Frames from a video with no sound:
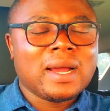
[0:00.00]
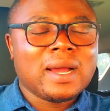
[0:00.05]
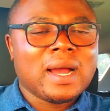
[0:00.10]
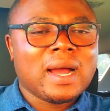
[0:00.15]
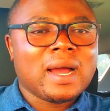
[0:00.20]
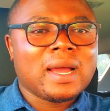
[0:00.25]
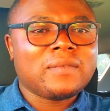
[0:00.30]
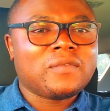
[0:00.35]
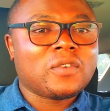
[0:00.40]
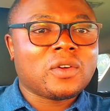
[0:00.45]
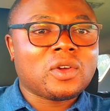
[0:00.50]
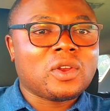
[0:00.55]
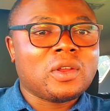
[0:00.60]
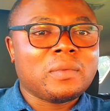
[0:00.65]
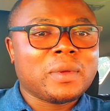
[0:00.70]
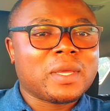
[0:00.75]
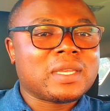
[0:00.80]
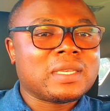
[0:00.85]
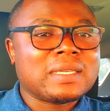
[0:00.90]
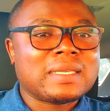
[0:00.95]
If you're going to
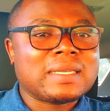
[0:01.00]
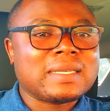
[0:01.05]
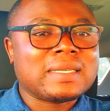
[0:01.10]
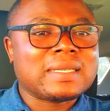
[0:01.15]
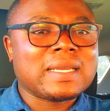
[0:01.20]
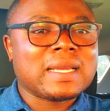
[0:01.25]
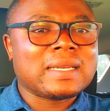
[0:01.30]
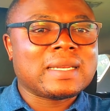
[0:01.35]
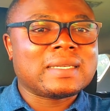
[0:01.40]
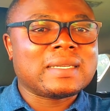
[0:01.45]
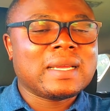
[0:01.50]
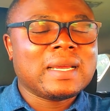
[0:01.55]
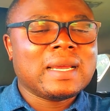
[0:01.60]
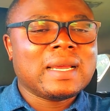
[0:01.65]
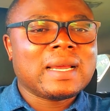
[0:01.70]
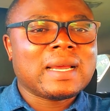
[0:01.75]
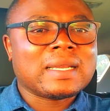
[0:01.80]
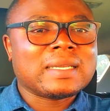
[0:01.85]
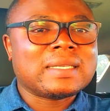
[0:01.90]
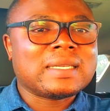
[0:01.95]
be consistent
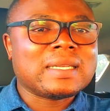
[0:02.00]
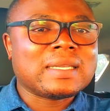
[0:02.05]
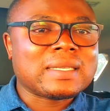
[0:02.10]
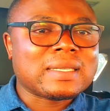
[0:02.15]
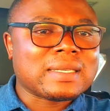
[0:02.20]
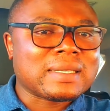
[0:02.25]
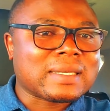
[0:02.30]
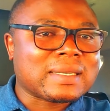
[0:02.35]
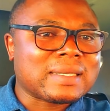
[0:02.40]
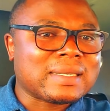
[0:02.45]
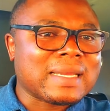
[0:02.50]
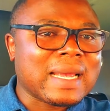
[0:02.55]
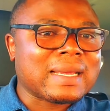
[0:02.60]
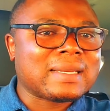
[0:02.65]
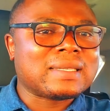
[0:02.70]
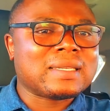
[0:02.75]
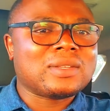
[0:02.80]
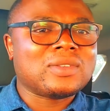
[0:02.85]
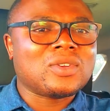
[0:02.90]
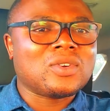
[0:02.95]
and see
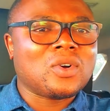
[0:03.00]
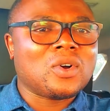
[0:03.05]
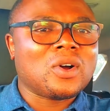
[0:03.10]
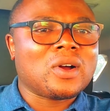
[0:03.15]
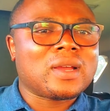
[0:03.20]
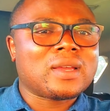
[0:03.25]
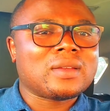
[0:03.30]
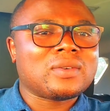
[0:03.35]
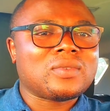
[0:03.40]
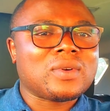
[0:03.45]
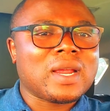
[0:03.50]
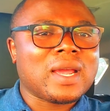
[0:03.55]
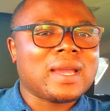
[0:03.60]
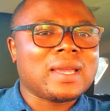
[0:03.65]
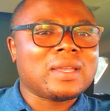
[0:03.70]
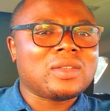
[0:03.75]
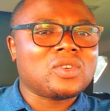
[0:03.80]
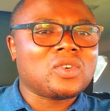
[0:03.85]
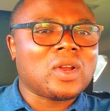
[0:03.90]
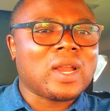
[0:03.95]
success in your career,
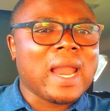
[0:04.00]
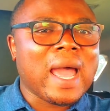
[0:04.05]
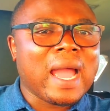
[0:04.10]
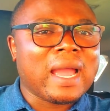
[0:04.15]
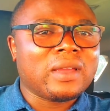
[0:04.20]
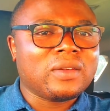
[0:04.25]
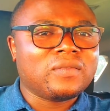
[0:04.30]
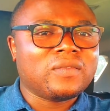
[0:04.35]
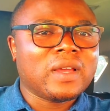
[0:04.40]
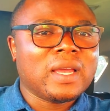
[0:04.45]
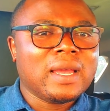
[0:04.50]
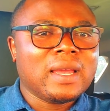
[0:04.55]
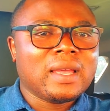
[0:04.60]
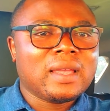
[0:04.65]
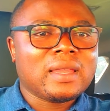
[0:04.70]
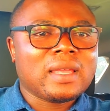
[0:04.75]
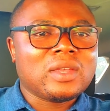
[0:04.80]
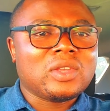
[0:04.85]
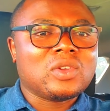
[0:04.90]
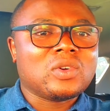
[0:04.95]
in your life,
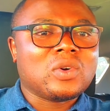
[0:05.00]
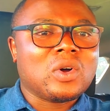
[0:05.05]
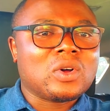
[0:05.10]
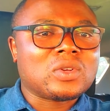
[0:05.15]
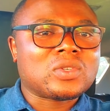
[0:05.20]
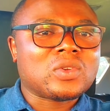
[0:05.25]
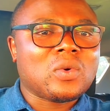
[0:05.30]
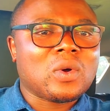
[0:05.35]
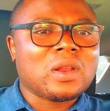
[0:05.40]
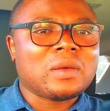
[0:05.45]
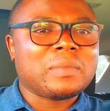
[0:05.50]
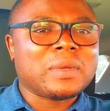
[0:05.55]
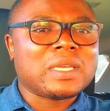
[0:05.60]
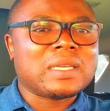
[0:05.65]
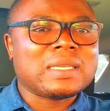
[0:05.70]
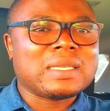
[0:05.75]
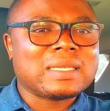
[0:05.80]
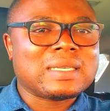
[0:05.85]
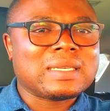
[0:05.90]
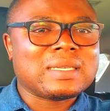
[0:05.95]
then you also want to be
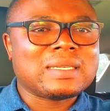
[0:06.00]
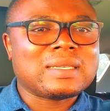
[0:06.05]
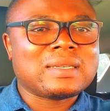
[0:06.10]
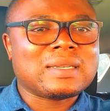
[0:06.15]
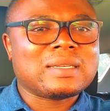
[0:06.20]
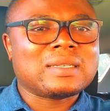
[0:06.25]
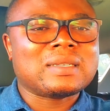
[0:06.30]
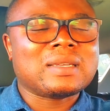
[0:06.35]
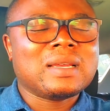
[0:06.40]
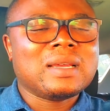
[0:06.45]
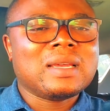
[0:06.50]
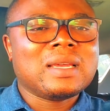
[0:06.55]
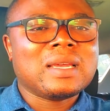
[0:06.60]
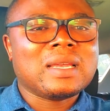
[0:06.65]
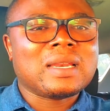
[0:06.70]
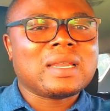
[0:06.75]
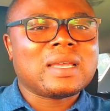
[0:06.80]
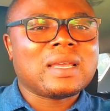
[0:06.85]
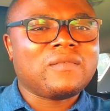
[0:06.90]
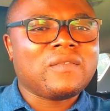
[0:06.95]
consistent
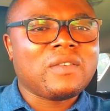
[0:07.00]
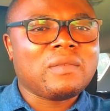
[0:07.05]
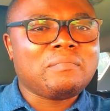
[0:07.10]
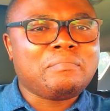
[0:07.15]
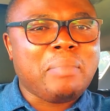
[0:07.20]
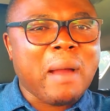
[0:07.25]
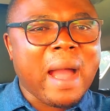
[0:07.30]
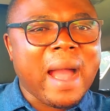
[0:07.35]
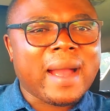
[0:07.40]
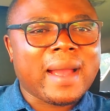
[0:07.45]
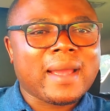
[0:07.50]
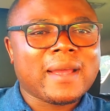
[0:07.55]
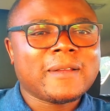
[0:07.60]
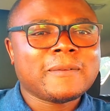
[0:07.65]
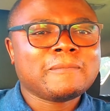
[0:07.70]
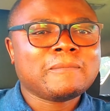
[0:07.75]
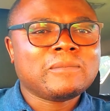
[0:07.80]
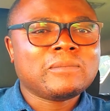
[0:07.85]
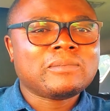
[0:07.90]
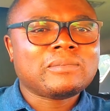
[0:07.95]
in giving back
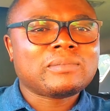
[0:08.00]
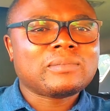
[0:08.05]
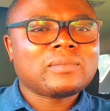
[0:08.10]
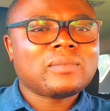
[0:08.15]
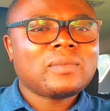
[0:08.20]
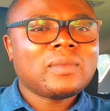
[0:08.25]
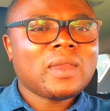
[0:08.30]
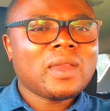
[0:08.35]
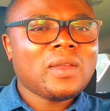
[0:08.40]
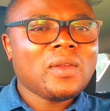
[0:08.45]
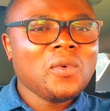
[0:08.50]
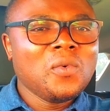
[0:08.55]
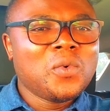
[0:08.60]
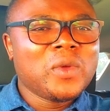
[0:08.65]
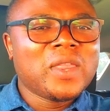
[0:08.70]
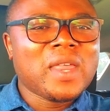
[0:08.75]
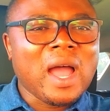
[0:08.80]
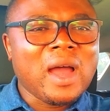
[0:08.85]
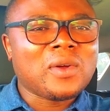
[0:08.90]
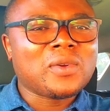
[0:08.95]

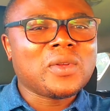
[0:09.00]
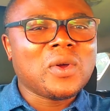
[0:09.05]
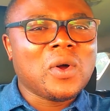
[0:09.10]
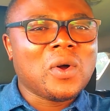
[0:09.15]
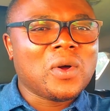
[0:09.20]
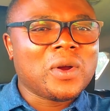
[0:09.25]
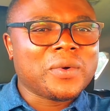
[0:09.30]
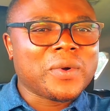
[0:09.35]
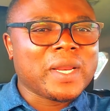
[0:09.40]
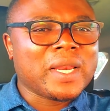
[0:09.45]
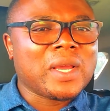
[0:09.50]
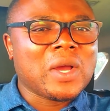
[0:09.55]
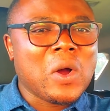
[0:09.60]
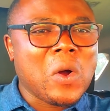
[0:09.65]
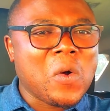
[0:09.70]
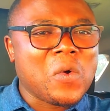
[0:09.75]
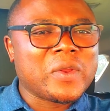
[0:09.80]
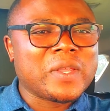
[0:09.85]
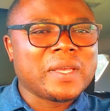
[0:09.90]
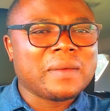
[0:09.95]
without really
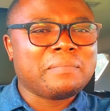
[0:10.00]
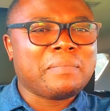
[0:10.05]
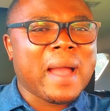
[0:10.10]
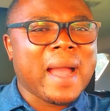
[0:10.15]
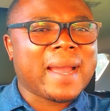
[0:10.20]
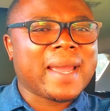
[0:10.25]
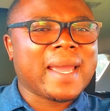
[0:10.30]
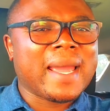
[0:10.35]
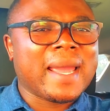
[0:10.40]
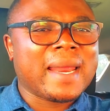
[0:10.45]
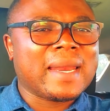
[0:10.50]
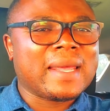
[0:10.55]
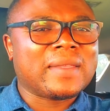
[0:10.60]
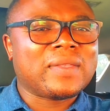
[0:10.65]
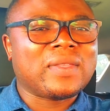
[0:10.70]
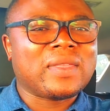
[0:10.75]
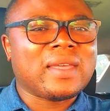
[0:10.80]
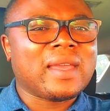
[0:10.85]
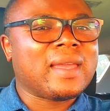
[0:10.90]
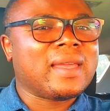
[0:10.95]
holding back
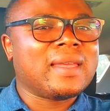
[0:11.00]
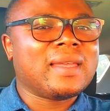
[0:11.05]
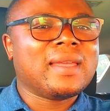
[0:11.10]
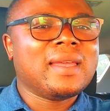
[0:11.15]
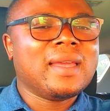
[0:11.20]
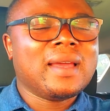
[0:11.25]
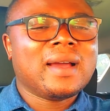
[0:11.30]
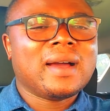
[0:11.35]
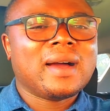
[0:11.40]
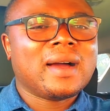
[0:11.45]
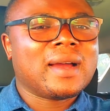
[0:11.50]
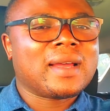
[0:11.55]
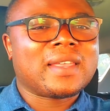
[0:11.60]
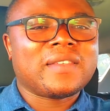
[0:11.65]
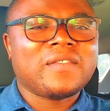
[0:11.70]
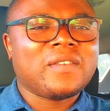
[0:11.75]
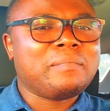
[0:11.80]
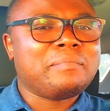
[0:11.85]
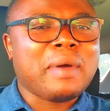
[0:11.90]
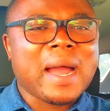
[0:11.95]
anything,
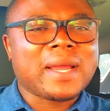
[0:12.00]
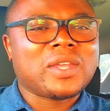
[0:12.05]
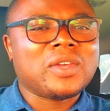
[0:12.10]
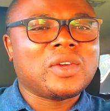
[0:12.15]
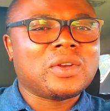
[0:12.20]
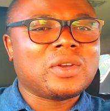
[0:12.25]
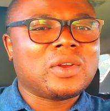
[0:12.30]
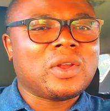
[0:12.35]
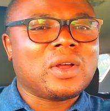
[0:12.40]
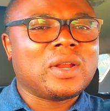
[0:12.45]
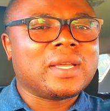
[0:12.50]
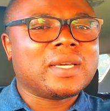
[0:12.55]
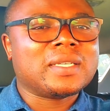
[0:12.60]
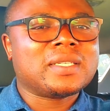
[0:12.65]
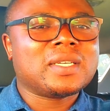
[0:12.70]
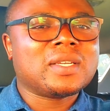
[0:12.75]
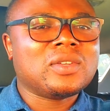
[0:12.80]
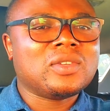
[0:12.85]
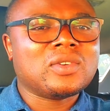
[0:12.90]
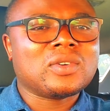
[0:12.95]
giving back your
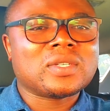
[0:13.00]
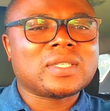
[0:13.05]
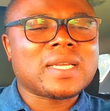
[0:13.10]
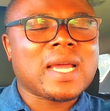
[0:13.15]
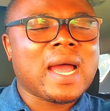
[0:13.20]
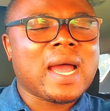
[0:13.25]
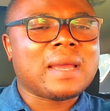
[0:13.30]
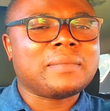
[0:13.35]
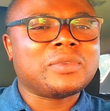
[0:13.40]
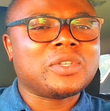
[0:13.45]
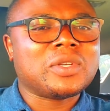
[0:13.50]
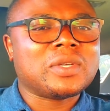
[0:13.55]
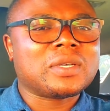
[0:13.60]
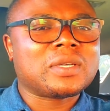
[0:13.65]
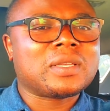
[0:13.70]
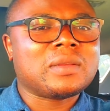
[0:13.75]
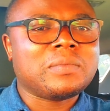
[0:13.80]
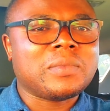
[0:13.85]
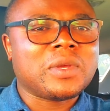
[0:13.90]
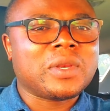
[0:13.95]
knowledge, your time to your
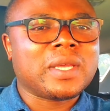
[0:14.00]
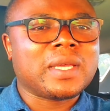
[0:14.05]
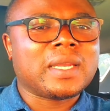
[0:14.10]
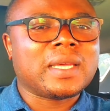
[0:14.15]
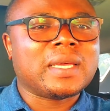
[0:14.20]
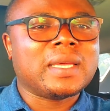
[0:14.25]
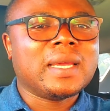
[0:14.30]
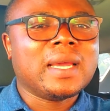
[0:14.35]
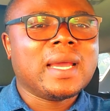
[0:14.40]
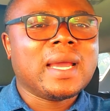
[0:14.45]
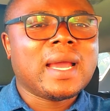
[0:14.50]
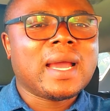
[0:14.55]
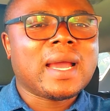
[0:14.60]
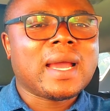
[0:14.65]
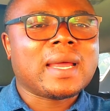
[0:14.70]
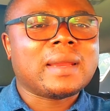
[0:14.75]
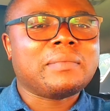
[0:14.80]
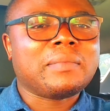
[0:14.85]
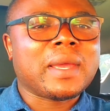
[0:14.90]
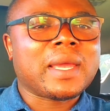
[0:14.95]
community,
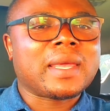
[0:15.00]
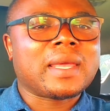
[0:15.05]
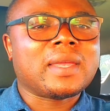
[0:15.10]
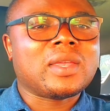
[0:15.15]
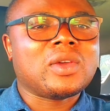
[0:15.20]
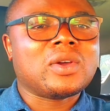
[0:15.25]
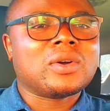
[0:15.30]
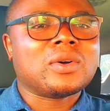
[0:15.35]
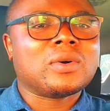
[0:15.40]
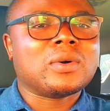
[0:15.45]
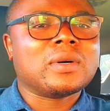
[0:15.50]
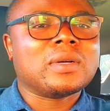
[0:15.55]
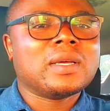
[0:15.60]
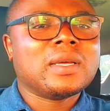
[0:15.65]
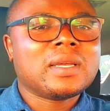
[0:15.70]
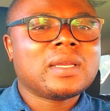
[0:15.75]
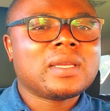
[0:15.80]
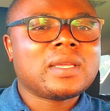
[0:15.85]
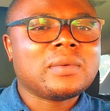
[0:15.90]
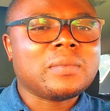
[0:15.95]
and making your
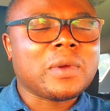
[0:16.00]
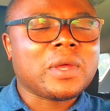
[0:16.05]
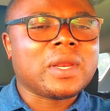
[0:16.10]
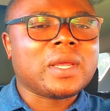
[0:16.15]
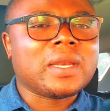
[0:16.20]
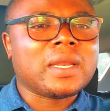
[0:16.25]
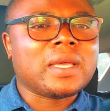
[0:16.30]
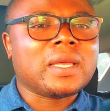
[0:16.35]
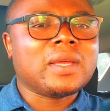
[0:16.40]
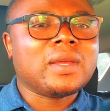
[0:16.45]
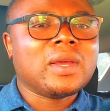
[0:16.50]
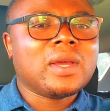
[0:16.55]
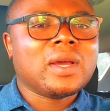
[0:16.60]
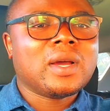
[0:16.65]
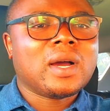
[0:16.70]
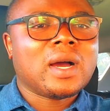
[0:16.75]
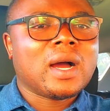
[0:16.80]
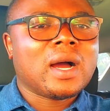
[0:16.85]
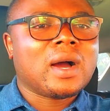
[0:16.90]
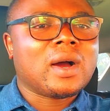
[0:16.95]
community
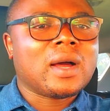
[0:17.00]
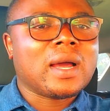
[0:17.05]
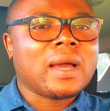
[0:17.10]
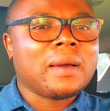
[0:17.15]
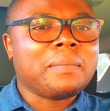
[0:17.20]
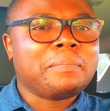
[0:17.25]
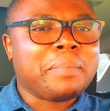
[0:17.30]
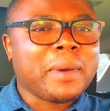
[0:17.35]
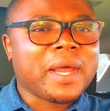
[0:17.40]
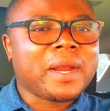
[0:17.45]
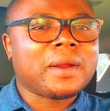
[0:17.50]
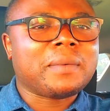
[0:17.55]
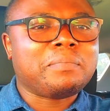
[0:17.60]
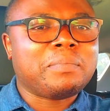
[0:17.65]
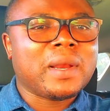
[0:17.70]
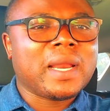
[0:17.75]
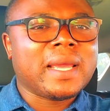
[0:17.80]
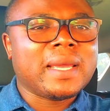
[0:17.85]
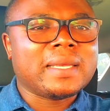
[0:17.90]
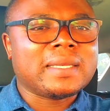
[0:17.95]
a better
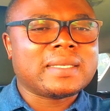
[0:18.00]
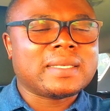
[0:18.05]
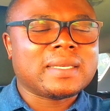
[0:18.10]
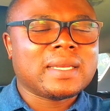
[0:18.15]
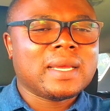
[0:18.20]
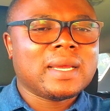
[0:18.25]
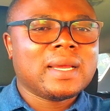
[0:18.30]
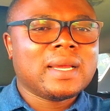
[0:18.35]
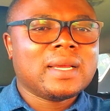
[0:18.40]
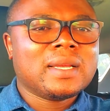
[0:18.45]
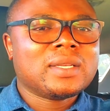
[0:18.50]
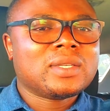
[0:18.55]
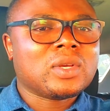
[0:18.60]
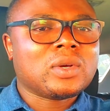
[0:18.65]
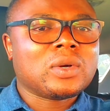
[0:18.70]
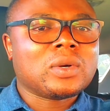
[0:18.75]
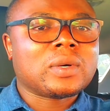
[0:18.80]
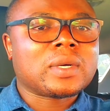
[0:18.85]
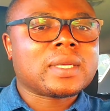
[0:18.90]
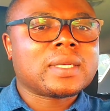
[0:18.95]
place.
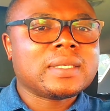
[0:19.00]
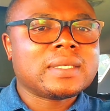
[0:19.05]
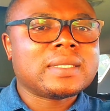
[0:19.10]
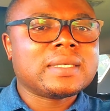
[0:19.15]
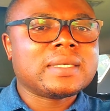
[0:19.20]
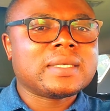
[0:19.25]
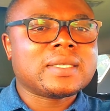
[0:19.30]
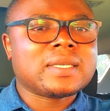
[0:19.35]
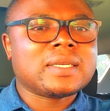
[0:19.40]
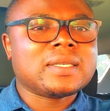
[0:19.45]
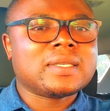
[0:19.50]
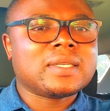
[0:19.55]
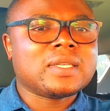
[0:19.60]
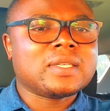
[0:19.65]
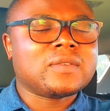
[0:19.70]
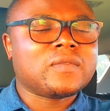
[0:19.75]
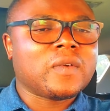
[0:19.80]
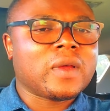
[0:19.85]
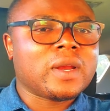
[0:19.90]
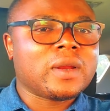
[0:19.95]
So consistency is
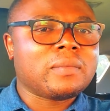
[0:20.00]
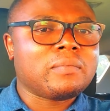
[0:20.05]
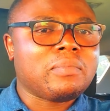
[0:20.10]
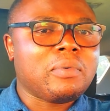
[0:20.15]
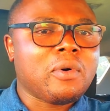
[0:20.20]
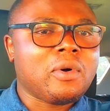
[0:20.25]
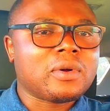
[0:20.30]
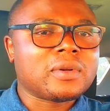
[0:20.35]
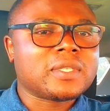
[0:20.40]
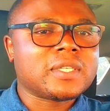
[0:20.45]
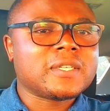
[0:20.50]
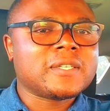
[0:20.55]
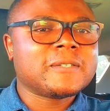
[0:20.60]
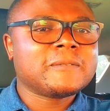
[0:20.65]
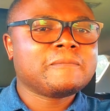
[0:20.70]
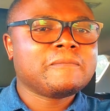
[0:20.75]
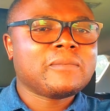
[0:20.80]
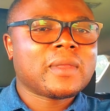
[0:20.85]
very important.